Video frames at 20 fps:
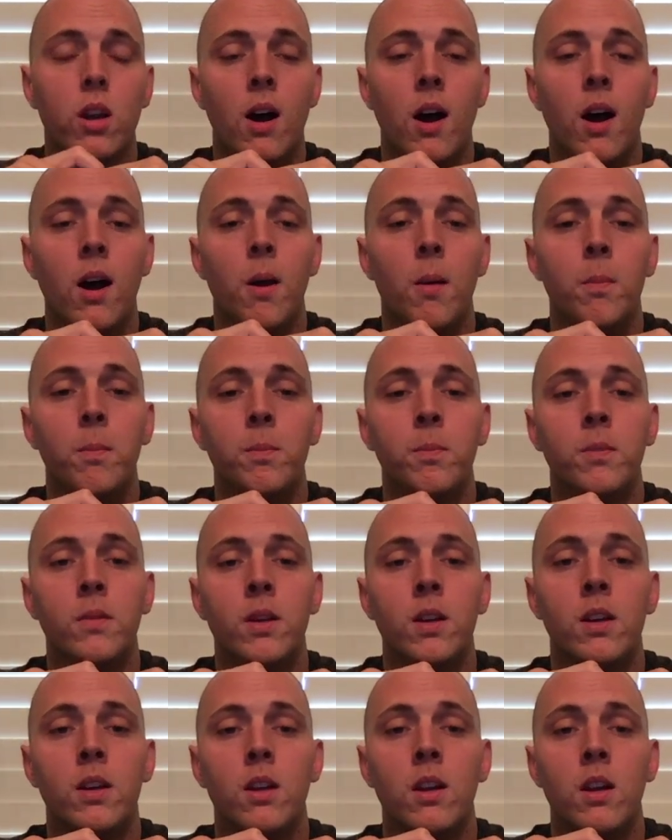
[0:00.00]

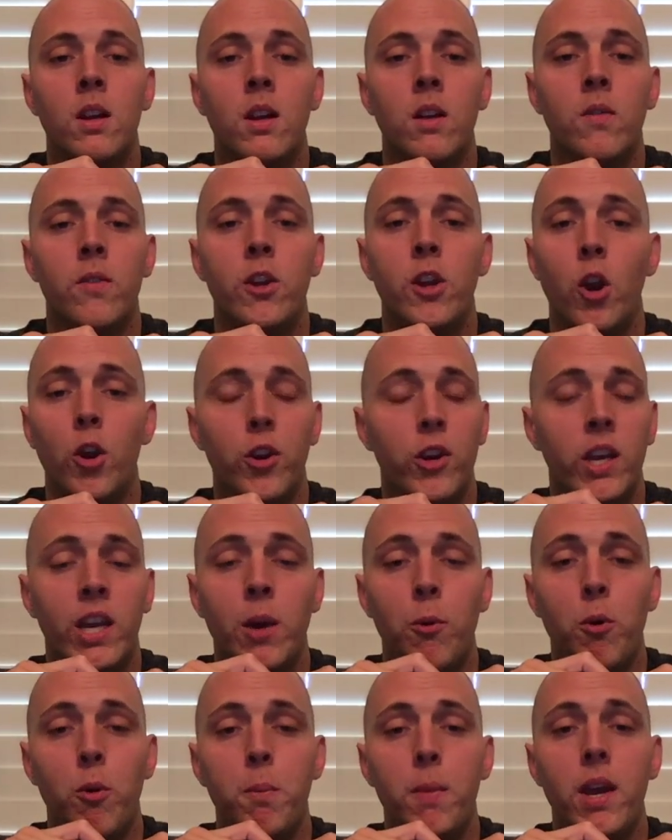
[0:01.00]
you know, you can
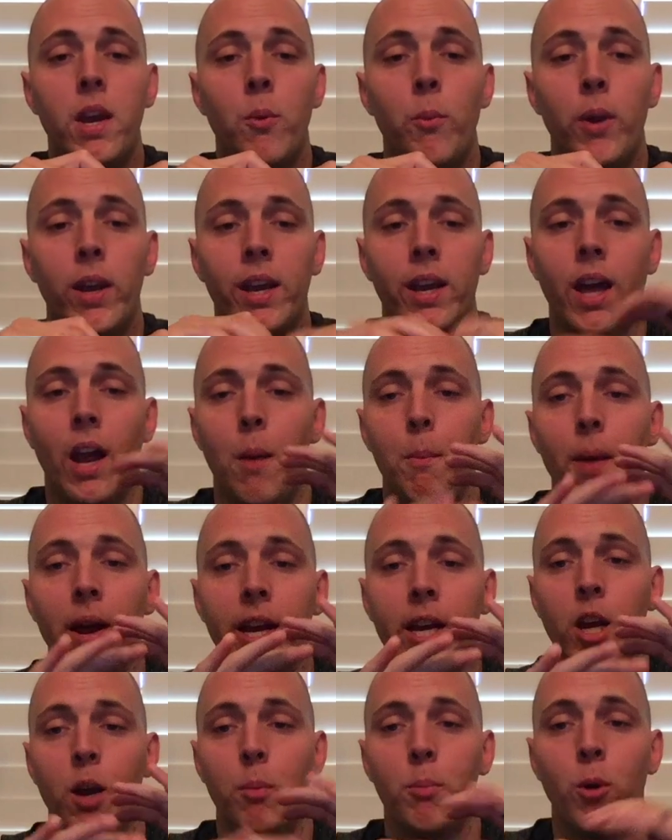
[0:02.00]
get with me and we can kind of
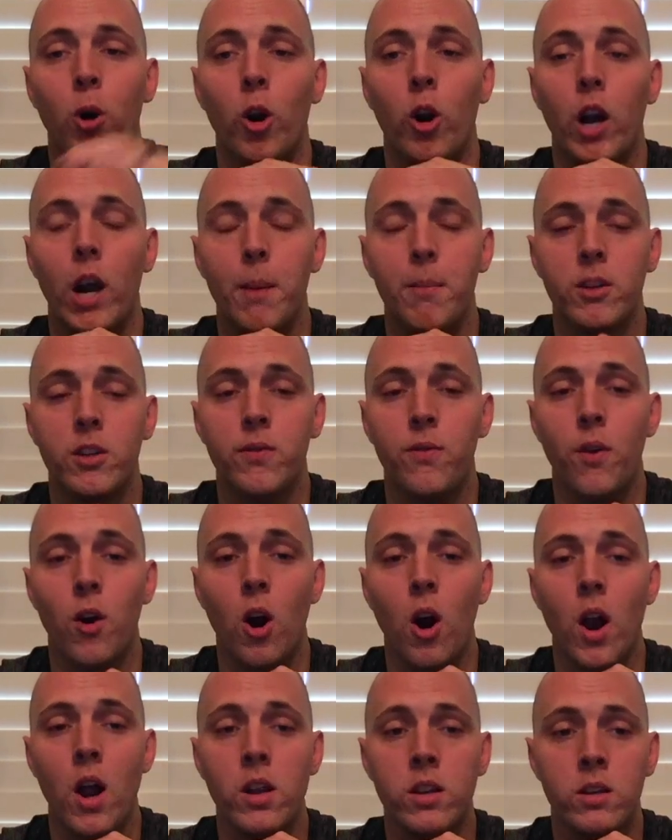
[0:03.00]
make you a program as
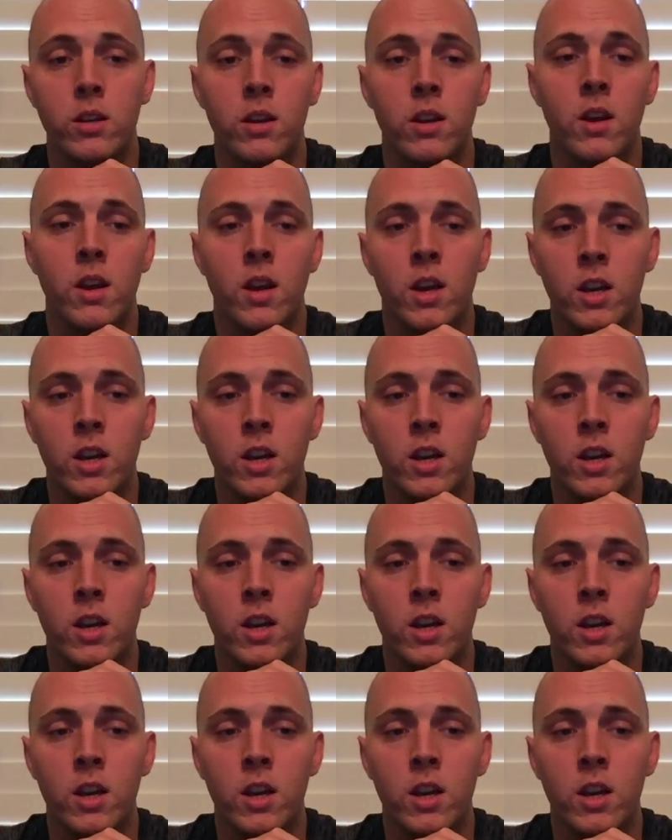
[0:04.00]
far as